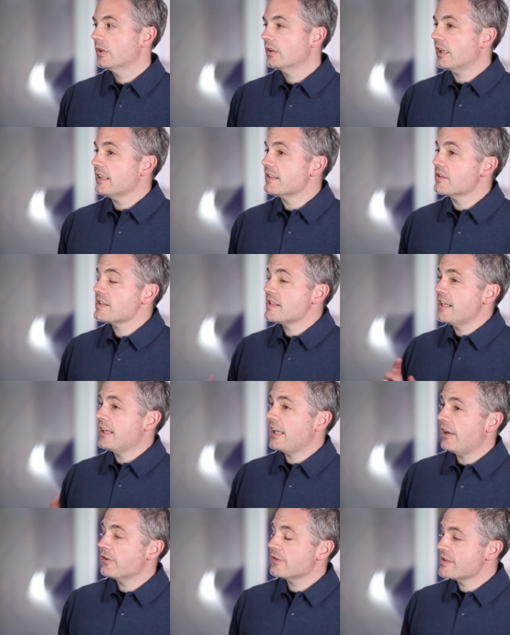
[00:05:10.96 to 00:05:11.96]
Okay, so say
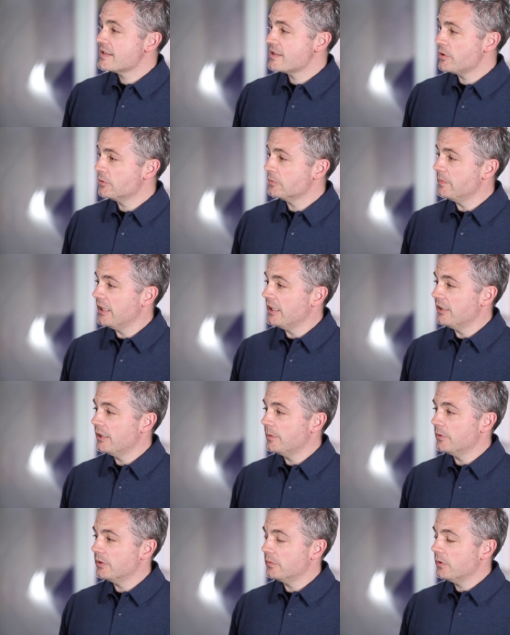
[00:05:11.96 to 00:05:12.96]
Gareth sold me, and
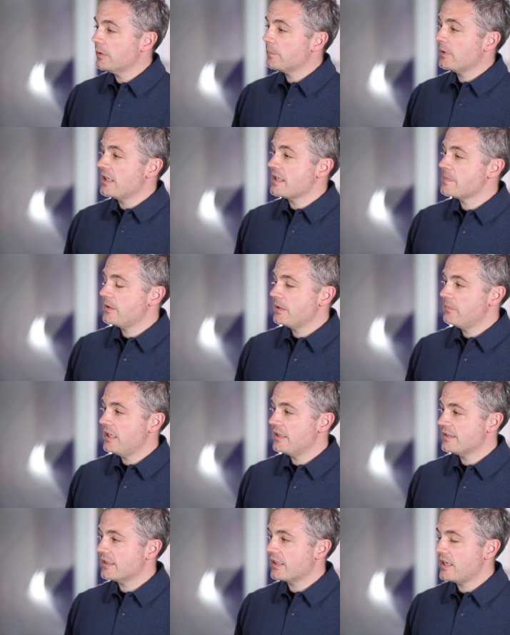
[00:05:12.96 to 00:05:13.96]
I'm a Workplace by
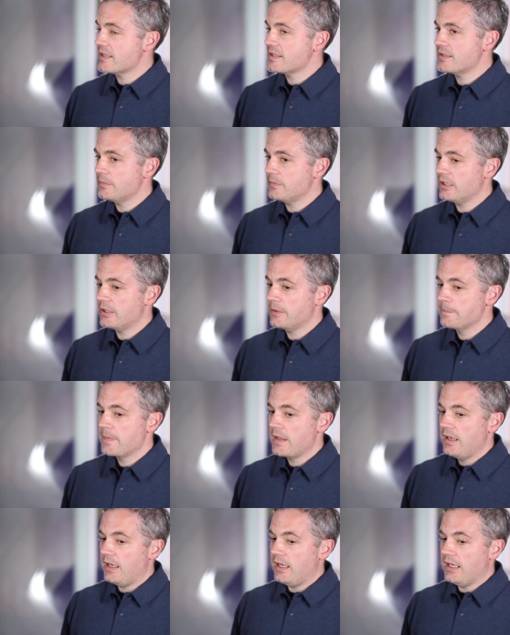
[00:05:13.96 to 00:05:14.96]
Meta customer,
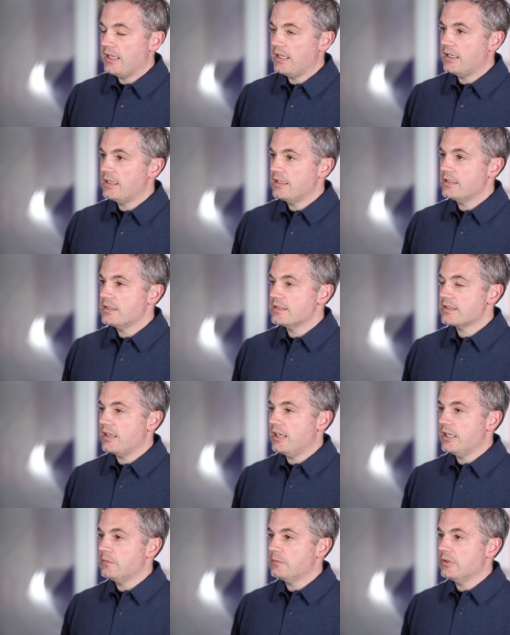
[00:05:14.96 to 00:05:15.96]
and
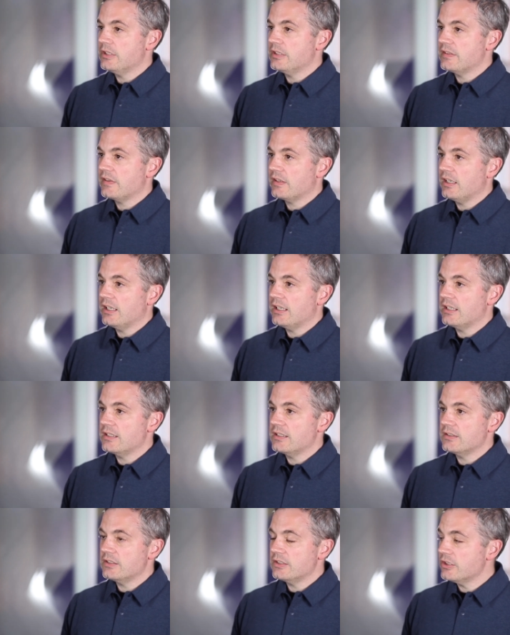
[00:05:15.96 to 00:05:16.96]
I want
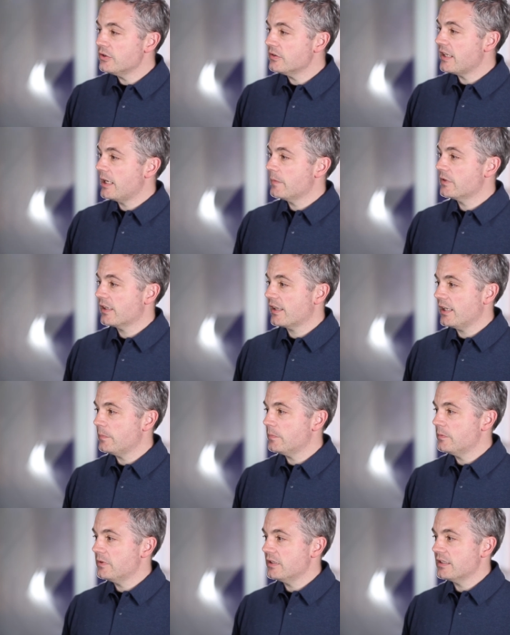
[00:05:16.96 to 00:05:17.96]
the new Yammer
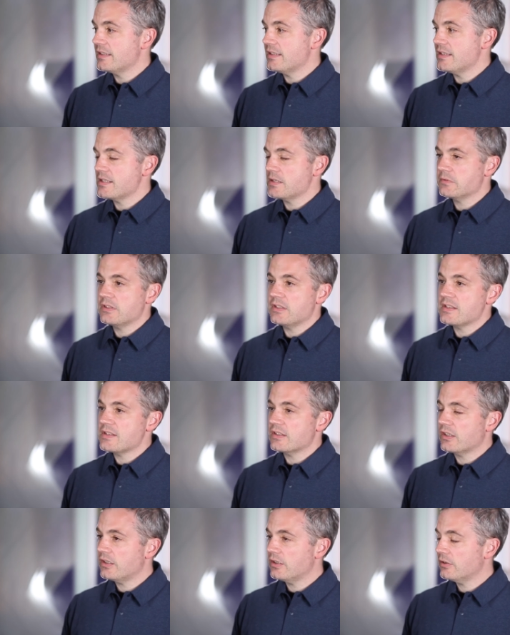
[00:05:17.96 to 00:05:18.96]
capabilities, I want the
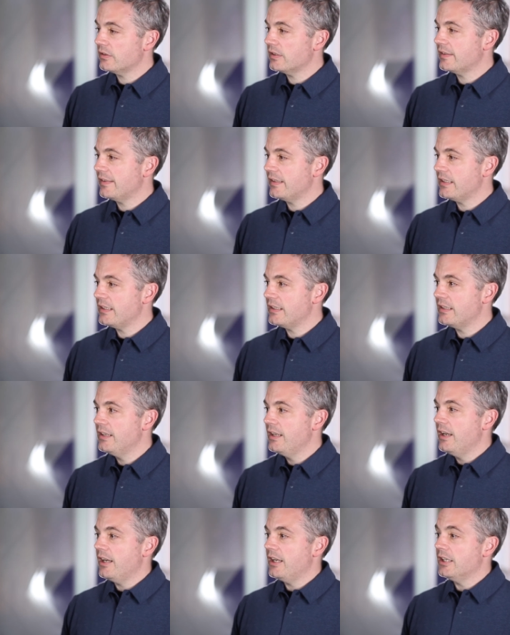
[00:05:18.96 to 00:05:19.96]
security,
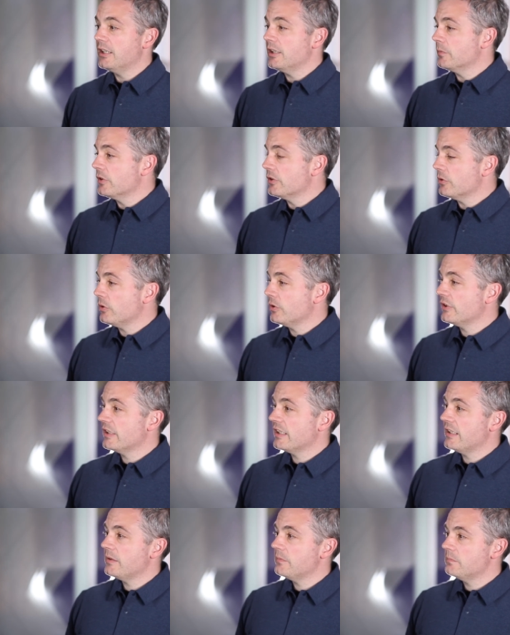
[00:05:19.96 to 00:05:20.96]
I want all
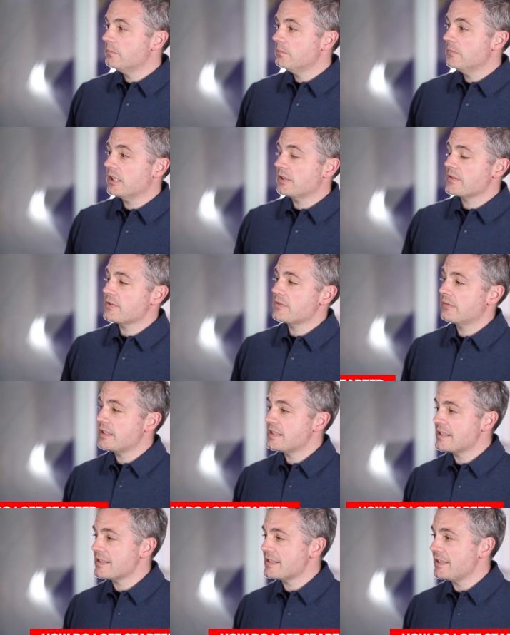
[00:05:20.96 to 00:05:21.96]
the Microsoft
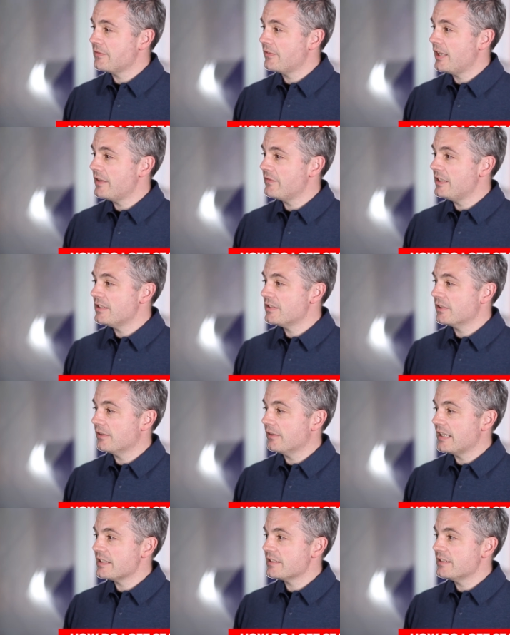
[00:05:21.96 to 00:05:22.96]
365
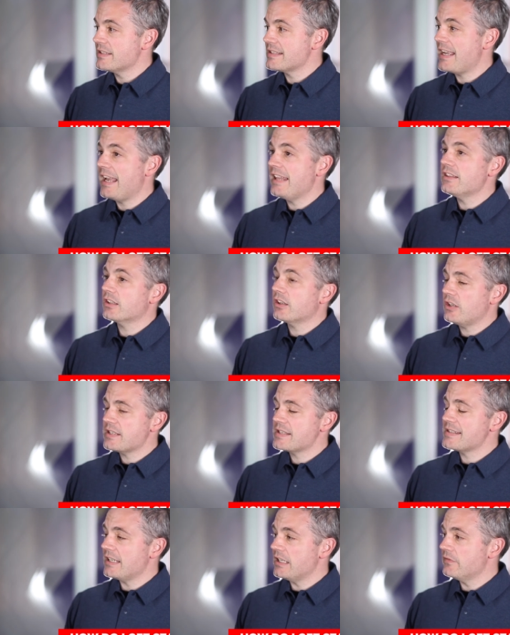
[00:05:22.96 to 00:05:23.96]
integrations and the
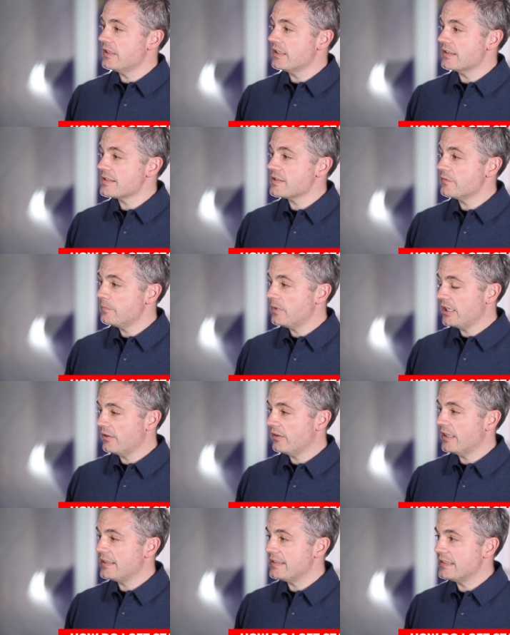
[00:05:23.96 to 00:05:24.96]
cost savings of
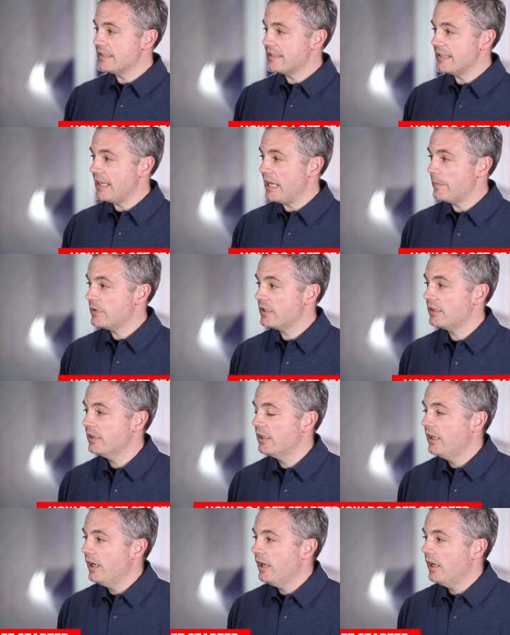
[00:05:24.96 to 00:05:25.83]
migrating to Yammer.